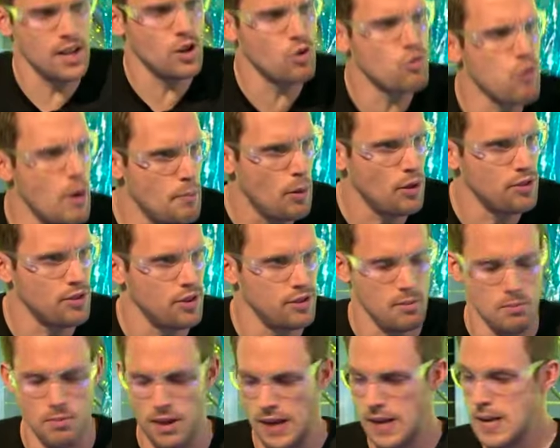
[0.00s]
need to grip onto
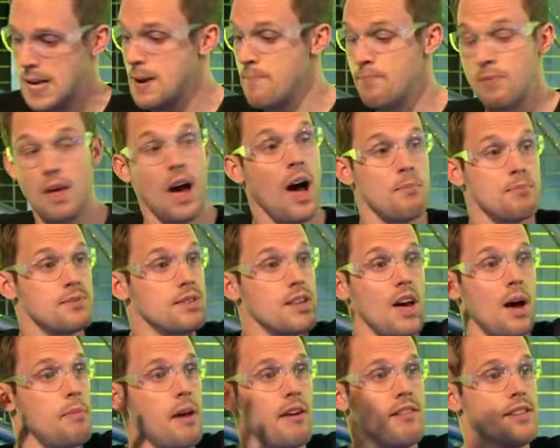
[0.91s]
something.
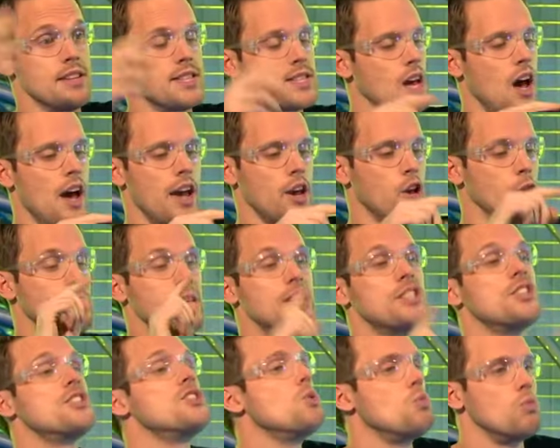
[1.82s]
Up there in the sky, it could be
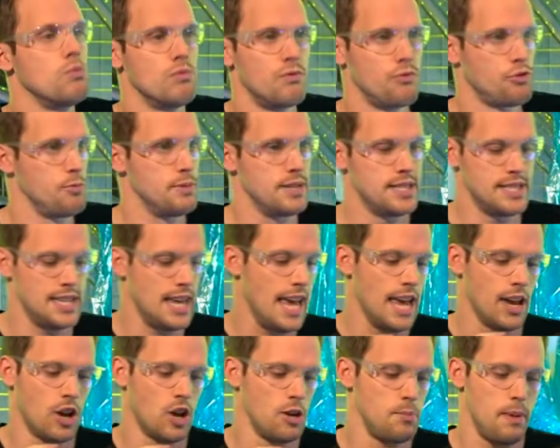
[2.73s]
salt from the sea.
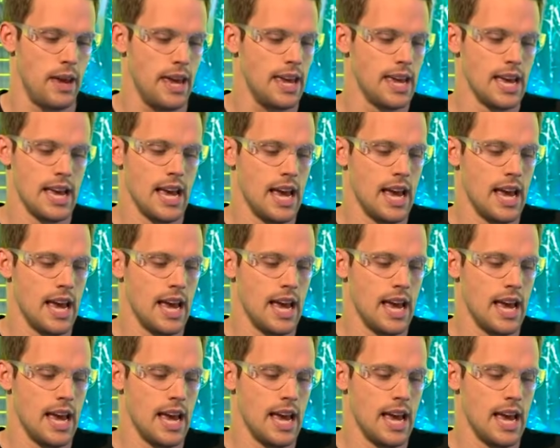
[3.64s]
It could be